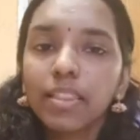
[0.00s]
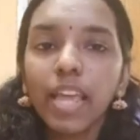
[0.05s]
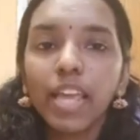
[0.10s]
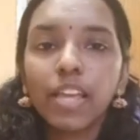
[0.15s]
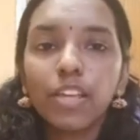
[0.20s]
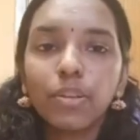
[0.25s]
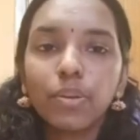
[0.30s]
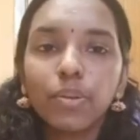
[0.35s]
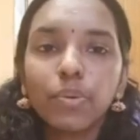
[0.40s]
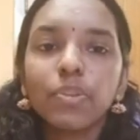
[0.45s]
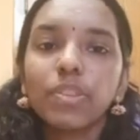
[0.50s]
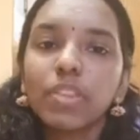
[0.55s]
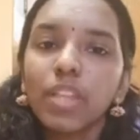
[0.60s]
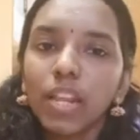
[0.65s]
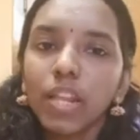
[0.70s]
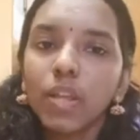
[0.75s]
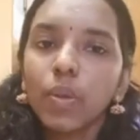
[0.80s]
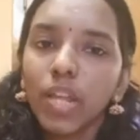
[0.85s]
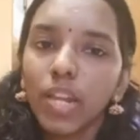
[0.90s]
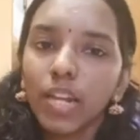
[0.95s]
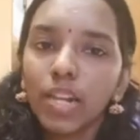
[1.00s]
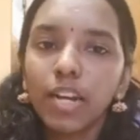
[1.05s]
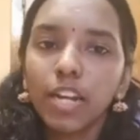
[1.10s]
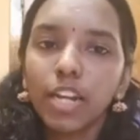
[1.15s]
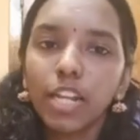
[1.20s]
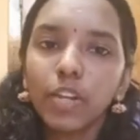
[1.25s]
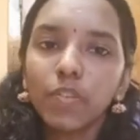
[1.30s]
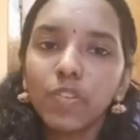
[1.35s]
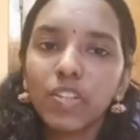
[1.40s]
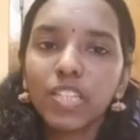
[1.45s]
Thank you. Then you can
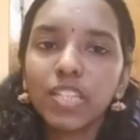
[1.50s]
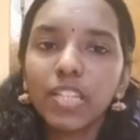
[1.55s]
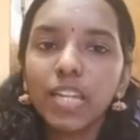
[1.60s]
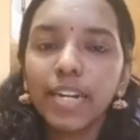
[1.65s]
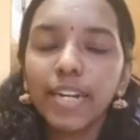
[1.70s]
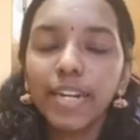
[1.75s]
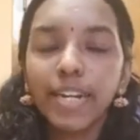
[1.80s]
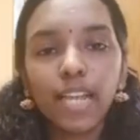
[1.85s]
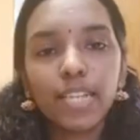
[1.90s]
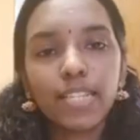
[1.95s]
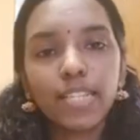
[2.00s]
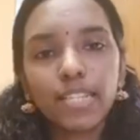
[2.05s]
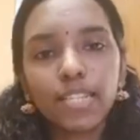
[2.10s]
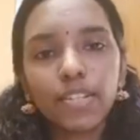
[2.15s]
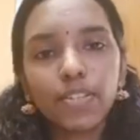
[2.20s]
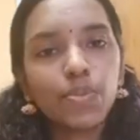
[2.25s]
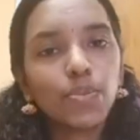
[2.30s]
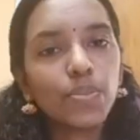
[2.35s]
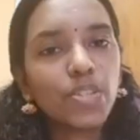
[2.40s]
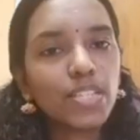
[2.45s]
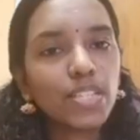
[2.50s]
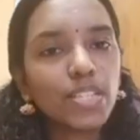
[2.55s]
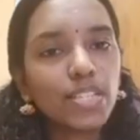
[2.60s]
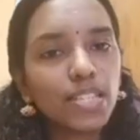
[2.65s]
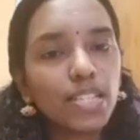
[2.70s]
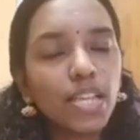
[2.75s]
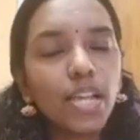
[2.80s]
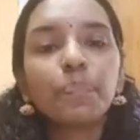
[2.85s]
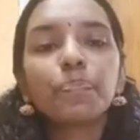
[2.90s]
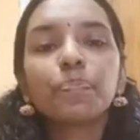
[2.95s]
continue with the task. So this
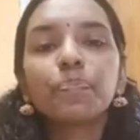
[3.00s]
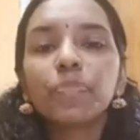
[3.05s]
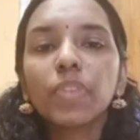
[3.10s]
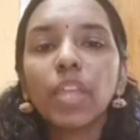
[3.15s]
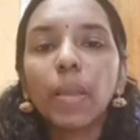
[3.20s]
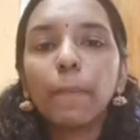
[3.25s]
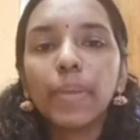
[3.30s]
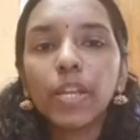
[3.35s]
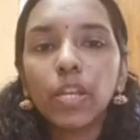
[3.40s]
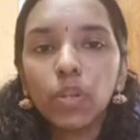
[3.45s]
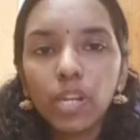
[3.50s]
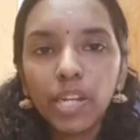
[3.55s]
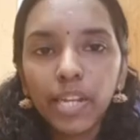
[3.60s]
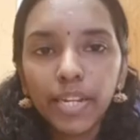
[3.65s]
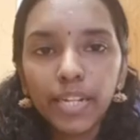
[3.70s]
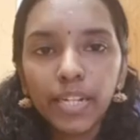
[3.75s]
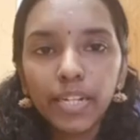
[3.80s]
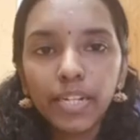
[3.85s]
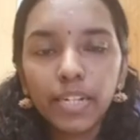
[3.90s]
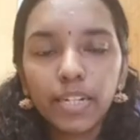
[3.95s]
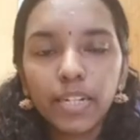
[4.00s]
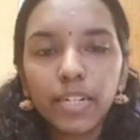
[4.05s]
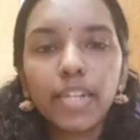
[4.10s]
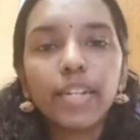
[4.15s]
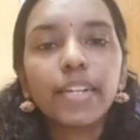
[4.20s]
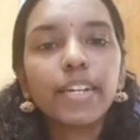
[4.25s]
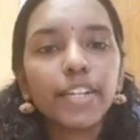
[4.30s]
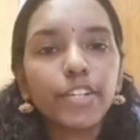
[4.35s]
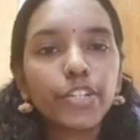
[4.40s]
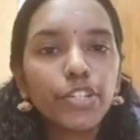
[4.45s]
is the peculiar
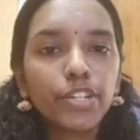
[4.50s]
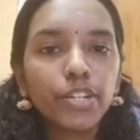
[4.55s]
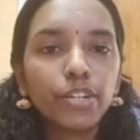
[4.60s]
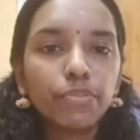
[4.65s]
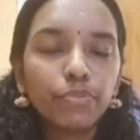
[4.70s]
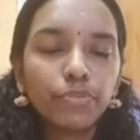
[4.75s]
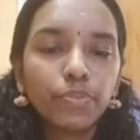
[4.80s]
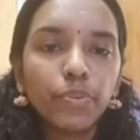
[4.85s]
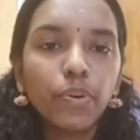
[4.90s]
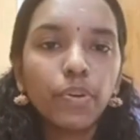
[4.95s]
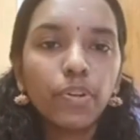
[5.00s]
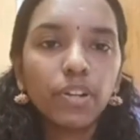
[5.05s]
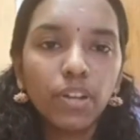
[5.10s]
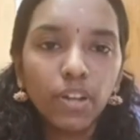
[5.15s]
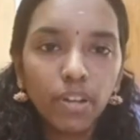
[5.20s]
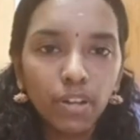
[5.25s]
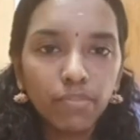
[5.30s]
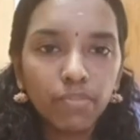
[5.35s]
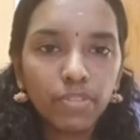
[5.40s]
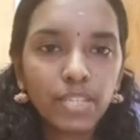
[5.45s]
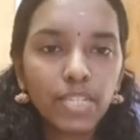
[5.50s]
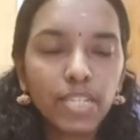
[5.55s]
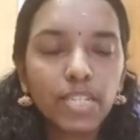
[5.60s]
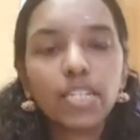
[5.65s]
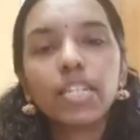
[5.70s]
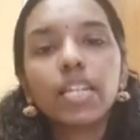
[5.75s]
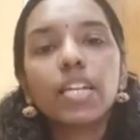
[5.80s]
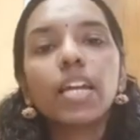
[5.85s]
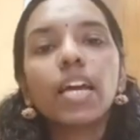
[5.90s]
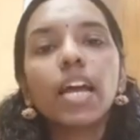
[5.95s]
introduction for home
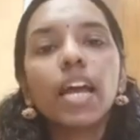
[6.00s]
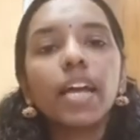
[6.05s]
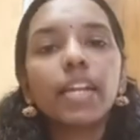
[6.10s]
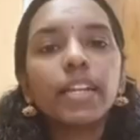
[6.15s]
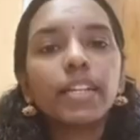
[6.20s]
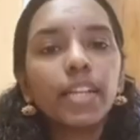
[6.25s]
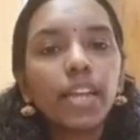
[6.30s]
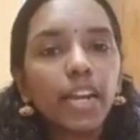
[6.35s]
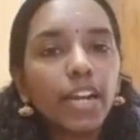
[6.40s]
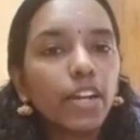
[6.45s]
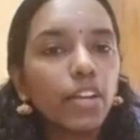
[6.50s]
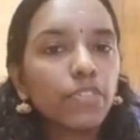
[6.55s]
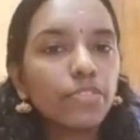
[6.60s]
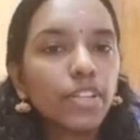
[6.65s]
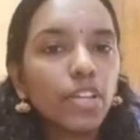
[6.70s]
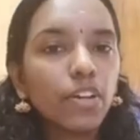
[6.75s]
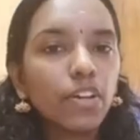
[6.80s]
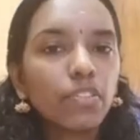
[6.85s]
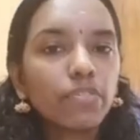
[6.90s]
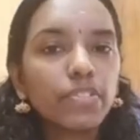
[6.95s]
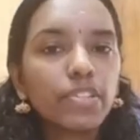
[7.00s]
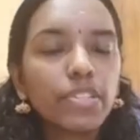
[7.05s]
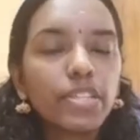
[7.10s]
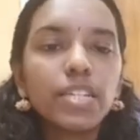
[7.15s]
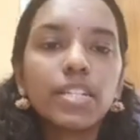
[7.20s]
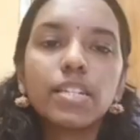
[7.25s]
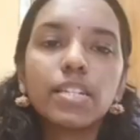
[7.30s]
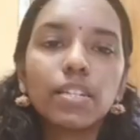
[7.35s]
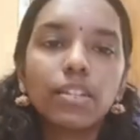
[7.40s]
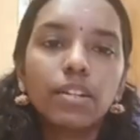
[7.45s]
visit. And at the end of the home
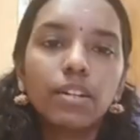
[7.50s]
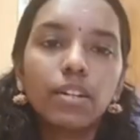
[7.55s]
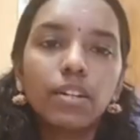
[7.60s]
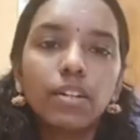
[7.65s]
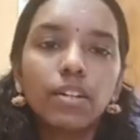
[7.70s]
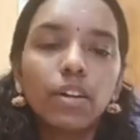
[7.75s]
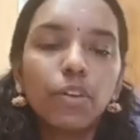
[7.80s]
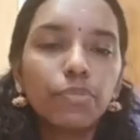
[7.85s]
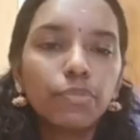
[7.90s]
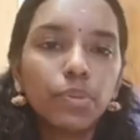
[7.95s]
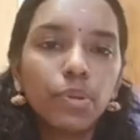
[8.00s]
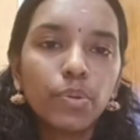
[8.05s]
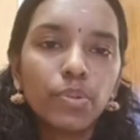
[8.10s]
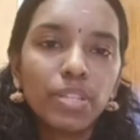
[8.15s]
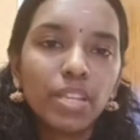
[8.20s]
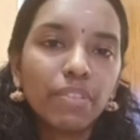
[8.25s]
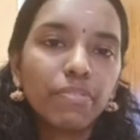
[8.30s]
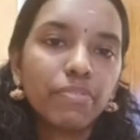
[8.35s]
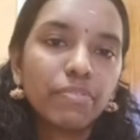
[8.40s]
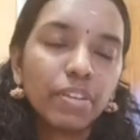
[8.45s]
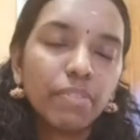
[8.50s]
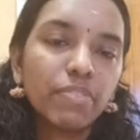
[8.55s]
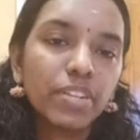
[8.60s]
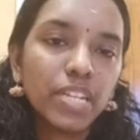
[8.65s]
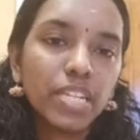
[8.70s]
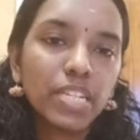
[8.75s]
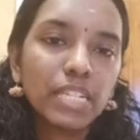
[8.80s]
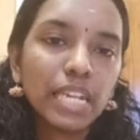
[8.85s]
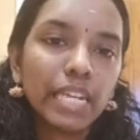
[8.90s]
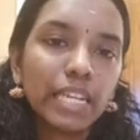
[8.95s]
visit, of course, if
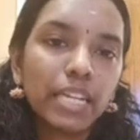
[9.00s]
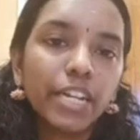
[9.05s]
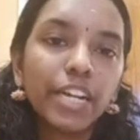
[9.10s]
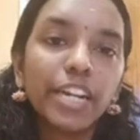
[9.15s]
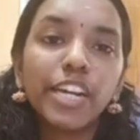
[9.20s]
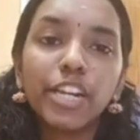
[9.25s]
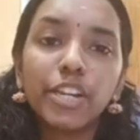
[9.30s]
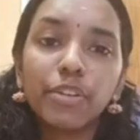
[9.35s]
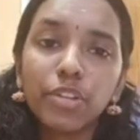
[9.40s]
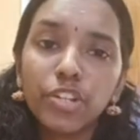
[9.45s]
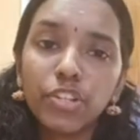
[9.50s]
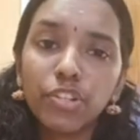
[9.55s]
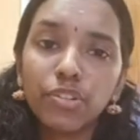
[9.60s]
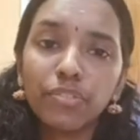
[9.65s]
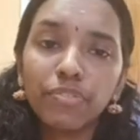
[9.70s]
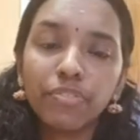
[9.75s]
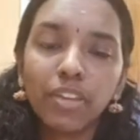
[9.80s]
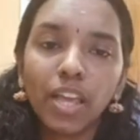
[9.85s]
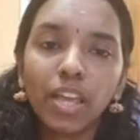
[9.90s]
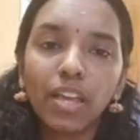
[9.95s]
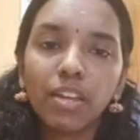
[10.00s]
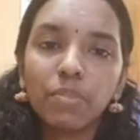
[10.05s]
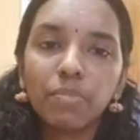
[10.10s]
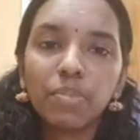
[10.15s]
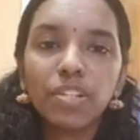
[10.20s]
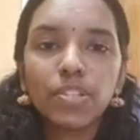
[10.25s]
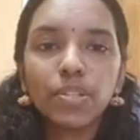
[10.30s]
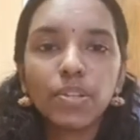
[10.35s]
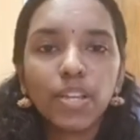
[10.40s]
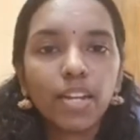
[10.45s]
it is like a continuation of
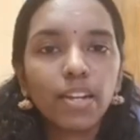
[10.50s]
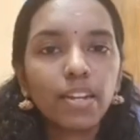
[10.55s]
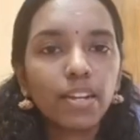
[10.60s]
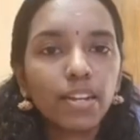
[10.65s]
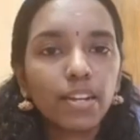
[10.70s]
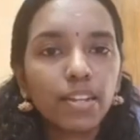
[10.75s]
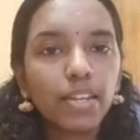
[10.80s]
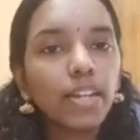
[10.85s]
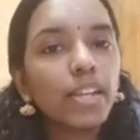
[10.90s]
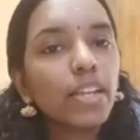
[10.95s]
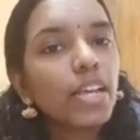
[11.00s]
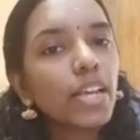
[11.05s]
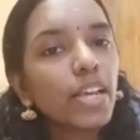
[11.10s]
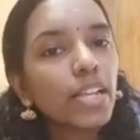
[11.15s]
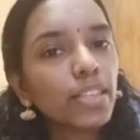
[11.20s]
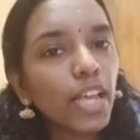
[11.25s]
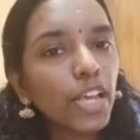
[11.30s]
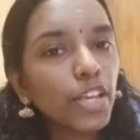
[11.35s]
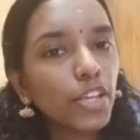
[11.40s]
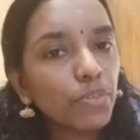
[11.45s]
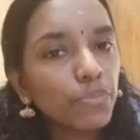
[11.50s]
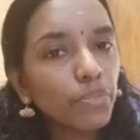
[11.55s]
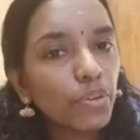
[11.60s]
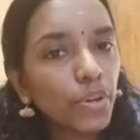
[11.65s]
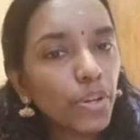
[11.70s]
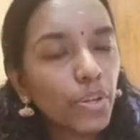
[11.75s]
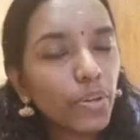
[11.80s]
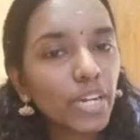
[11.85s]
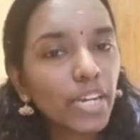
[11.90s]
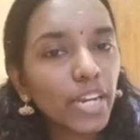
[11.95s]
care, means you can tell that, thank you
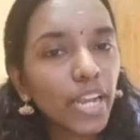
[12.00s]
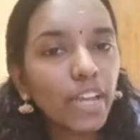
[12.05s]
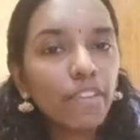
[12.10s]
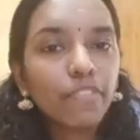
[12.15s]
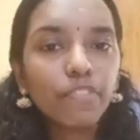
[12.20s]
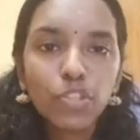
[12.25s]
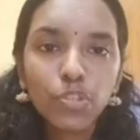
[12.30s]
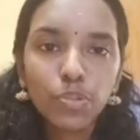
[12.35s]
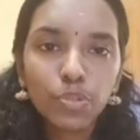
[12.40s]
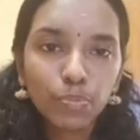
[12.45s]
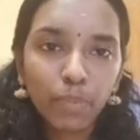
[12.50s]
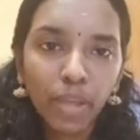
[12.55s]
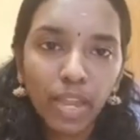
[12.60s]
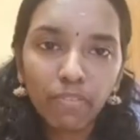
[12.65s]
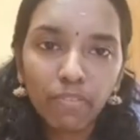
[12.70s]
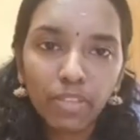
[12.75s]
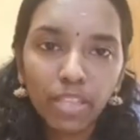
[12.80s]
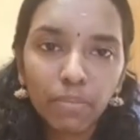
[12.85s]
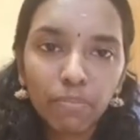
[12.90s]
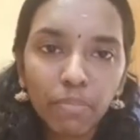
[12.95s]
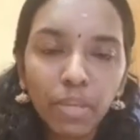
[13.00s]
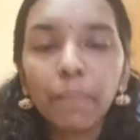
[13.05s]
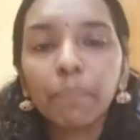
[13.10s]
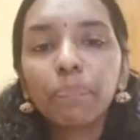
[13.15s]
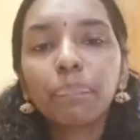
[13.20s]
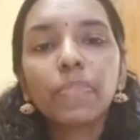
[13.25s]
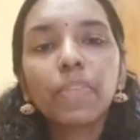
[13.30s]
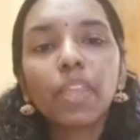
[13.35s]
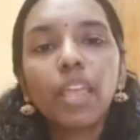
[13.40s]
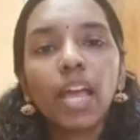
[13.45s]
for your time which you spent with
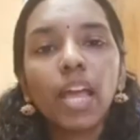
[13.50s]
me.